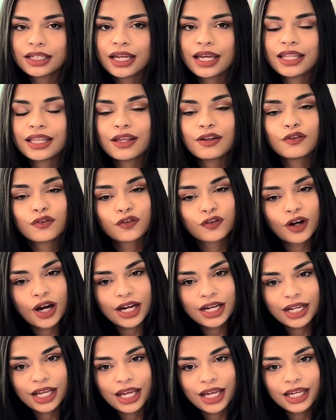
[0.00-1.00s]
And then
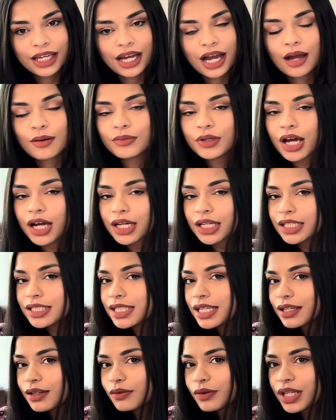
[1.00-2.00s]
Friday, I'm not going to
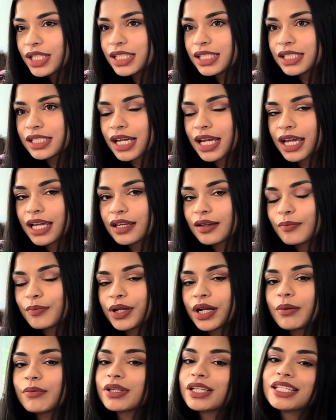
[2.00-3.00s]
take a rest day,
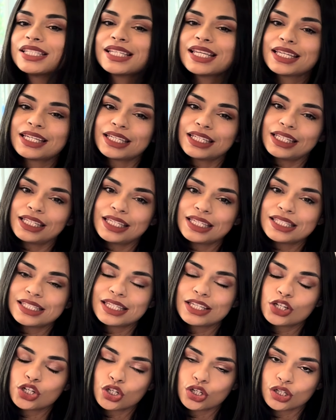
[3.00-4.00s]
but I'm going to take it
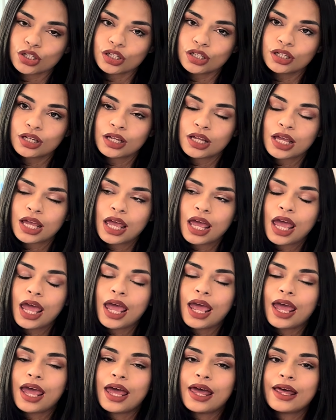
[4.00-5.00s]
easier,
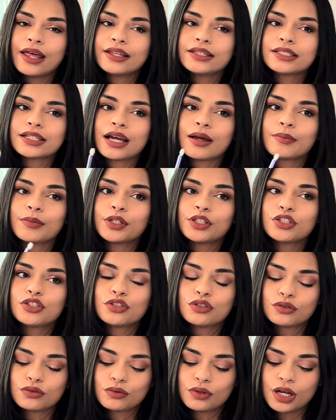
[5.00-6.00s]
and I'm going to
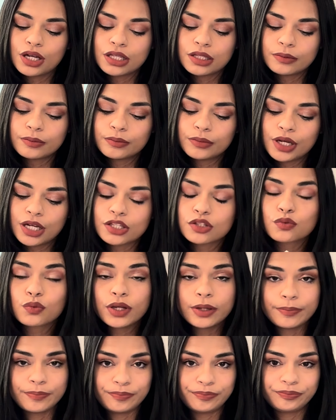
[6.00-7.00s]
do a
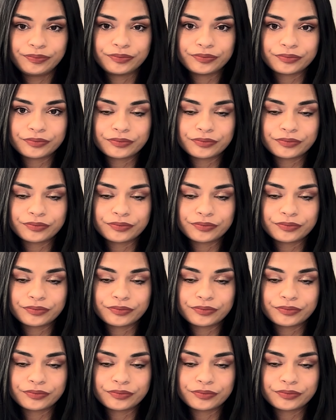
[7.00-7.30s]
swim.